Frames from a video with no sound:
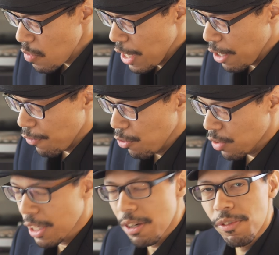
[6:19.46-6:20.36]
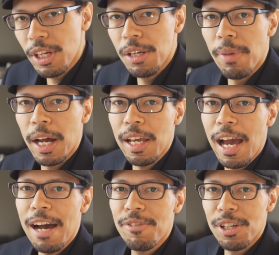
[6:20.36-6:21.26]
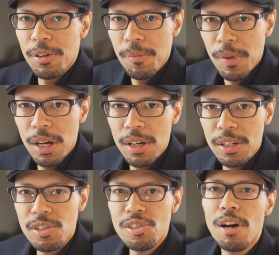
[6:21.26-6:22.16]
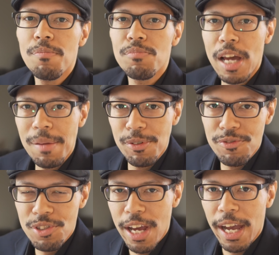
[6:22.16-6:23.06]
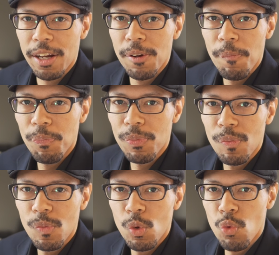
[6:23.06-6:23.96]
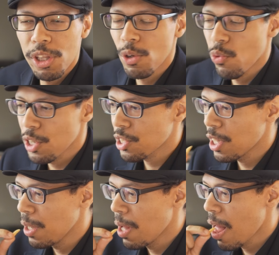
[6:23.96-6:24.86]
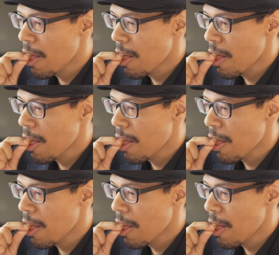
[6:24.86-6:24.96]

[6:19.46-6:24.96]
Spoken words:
And if you think of anybody having some type of snack with the whiskey,